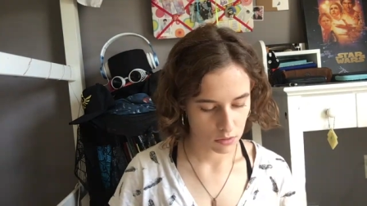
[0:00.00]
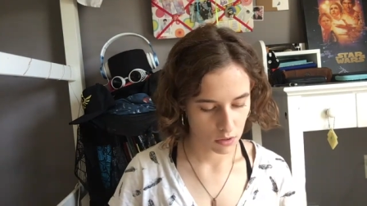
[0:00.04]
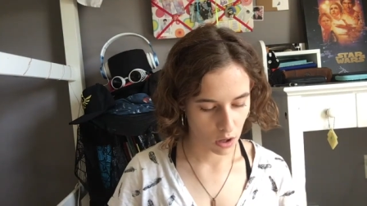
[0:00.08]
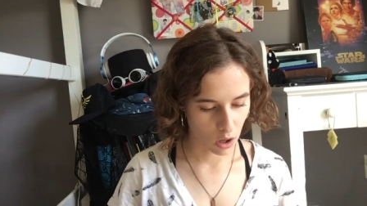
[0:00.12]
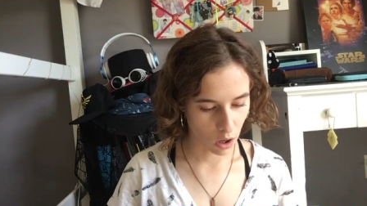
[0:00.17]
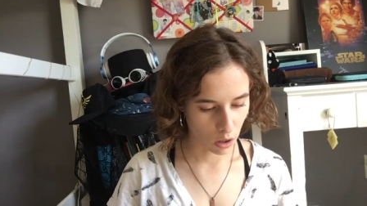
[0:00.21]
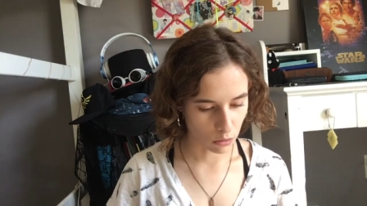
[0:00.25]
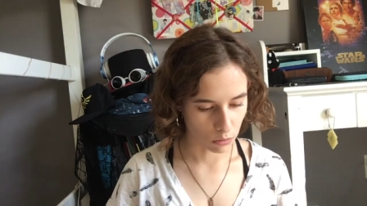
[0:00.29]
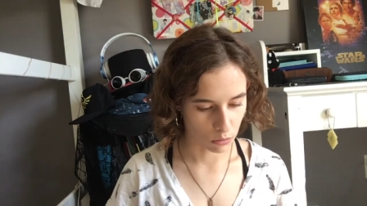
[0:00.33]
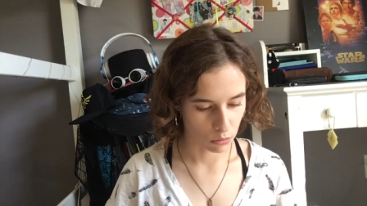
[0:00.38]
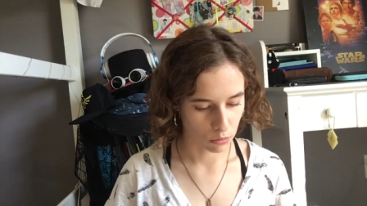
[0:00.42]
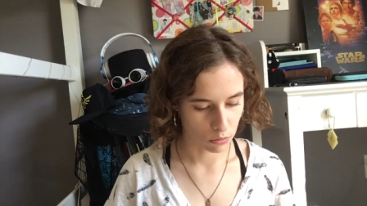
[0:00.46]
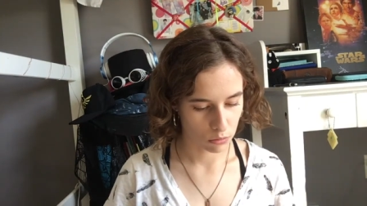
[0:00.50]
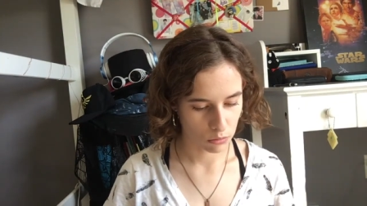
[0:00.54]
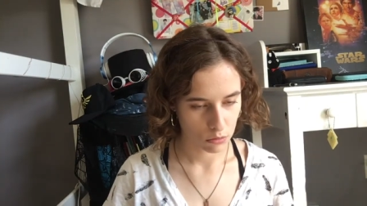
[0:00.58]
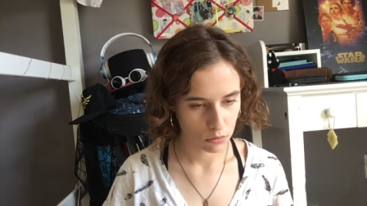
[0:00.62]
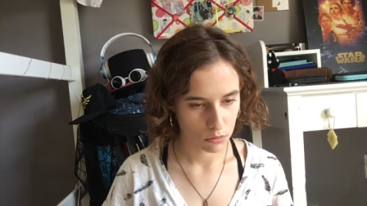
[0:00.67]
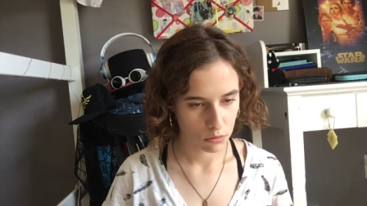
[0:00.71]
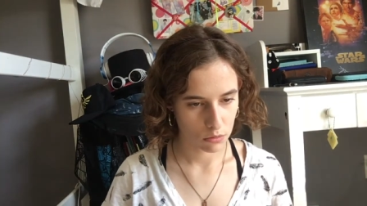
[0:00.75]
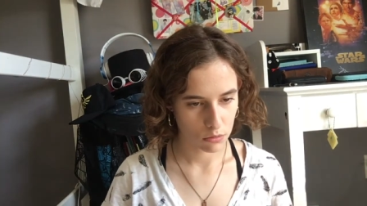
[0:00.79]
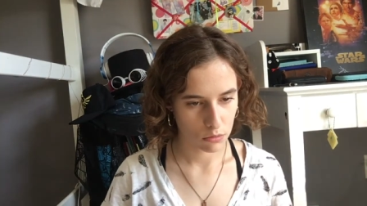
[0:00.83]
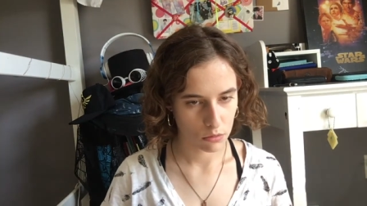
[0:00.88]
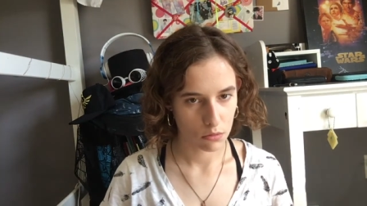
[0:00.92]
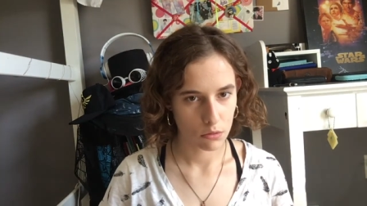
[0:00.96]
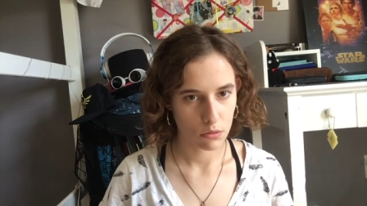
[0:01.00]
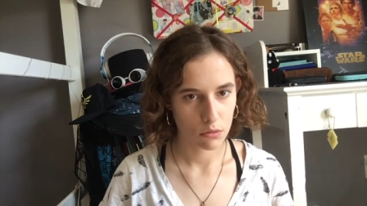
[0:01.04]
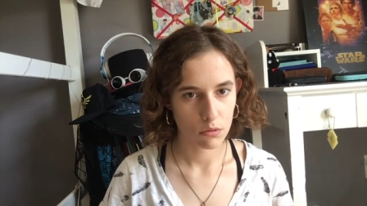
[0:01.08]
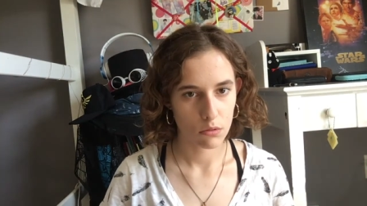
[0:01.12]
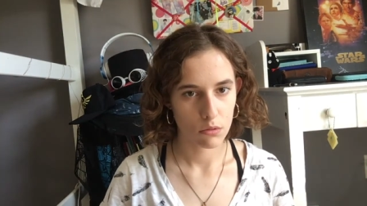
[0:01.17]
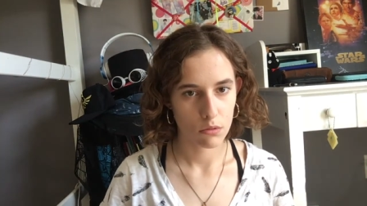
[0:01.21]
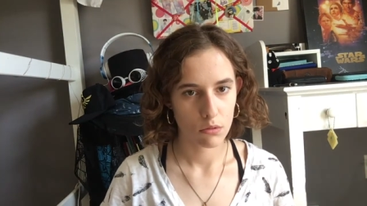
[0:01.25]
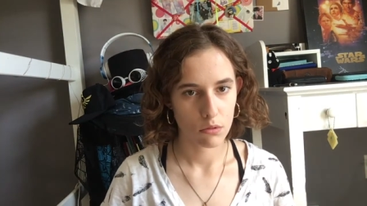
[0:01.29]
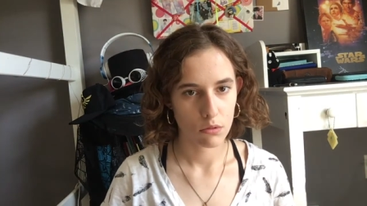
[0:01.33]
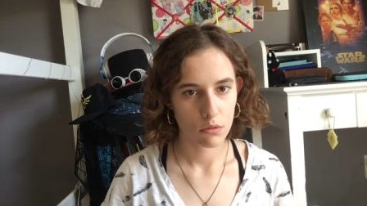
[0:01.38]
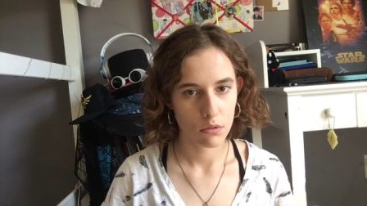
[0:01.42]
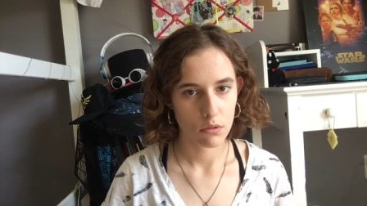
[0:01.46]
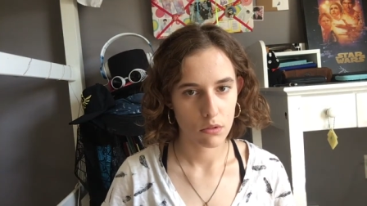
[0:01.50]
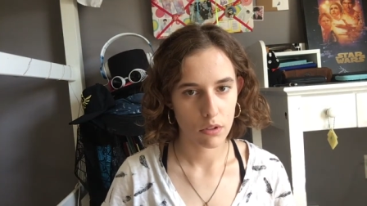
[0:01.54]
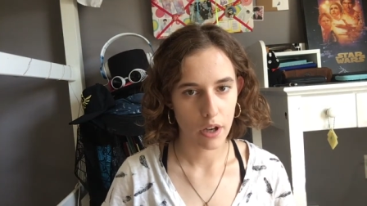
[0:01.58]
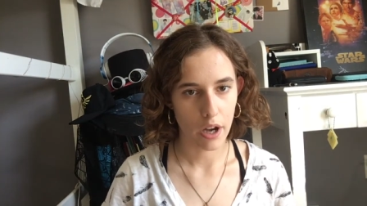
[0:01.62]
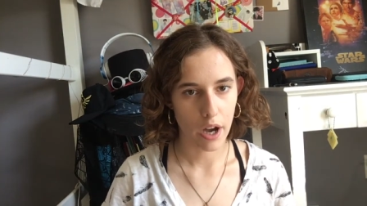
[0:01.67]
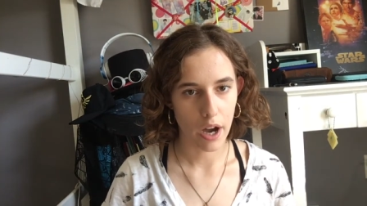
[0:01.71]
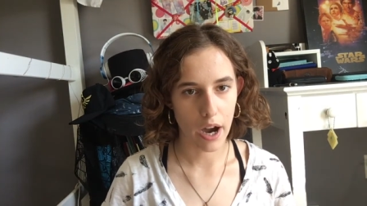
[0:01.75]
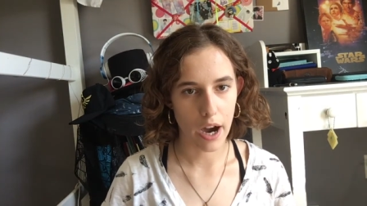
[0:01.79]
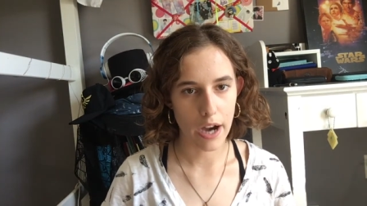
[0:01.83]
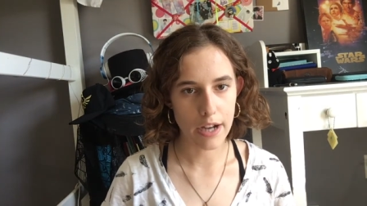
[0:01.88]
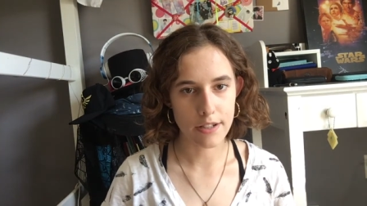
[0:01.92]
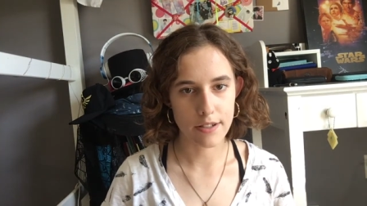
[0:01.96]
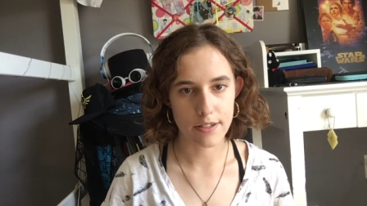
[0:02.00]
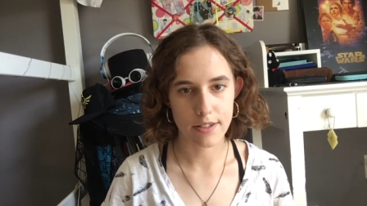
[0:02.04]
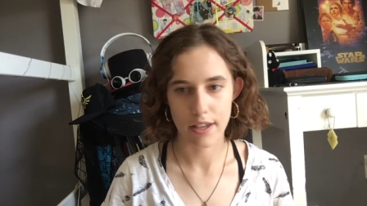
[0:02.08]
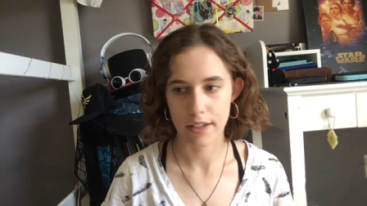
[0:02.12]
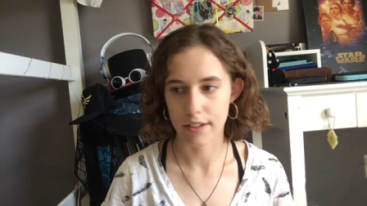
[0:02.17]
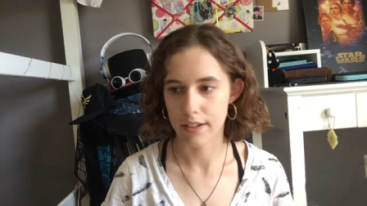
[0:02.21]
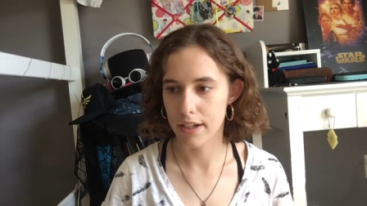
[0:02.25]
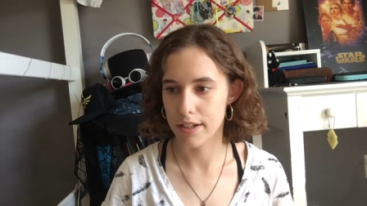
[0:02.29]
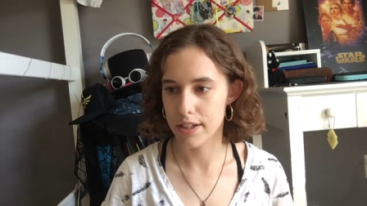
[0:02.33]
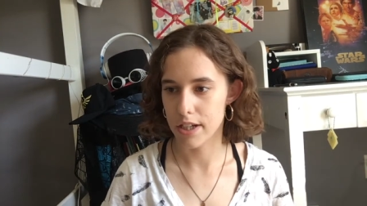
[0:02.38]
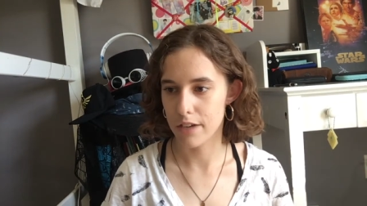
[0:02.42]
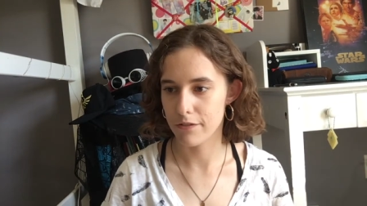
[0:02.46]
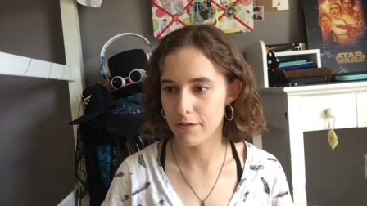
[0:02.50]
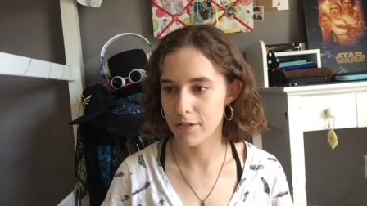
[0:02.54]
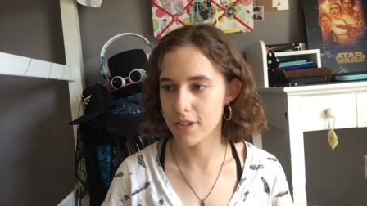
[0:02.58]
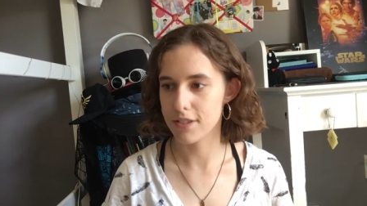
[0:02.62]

Oh, I just had an idea for